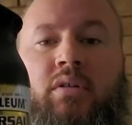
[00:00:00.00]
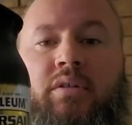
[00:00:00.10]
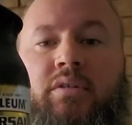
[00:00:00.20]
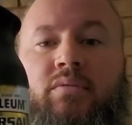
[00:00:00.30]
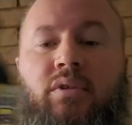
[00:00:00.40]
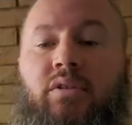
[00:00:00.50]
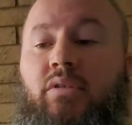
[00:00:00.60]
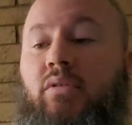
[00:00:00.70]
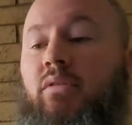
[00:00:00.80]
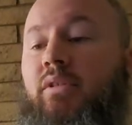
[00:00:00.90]
This
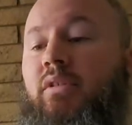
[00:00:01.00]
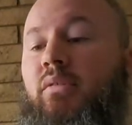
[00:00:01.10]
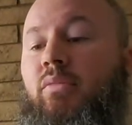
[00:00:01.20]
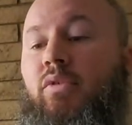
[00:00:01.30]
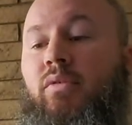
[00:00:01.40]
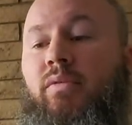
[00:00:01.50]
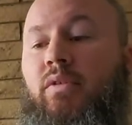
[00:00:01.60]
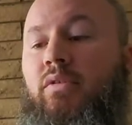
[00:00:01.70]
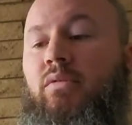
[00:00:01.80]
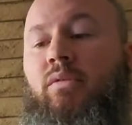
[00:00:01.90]
Rustoleum
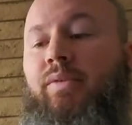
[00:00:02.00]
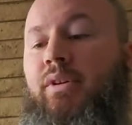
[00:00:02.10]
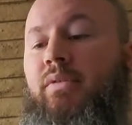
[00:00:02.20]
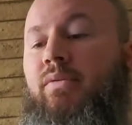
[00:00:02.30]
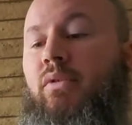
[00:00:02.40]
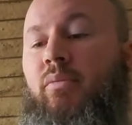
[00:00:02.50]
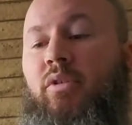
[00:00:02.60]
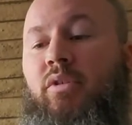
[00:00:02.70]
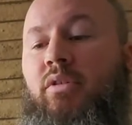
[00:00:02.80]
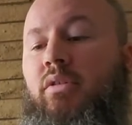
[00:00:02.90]
Universal Advanced
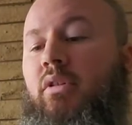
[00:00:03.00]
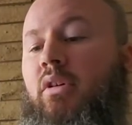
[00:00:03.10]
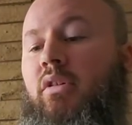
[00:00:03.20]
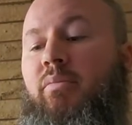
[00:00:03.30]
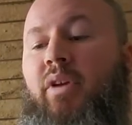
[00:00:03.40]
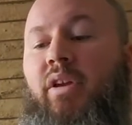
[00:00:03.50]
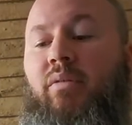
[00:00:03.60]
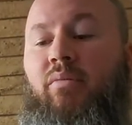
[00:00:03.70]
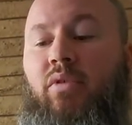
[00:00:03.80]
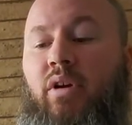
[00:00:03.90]
Formula Gloss Paint
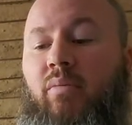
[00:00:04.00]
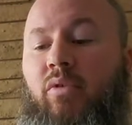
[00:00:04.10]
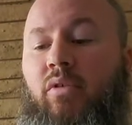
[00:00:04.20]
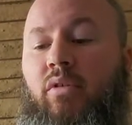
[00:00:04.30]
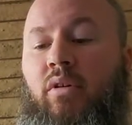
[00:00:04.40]
and Primer.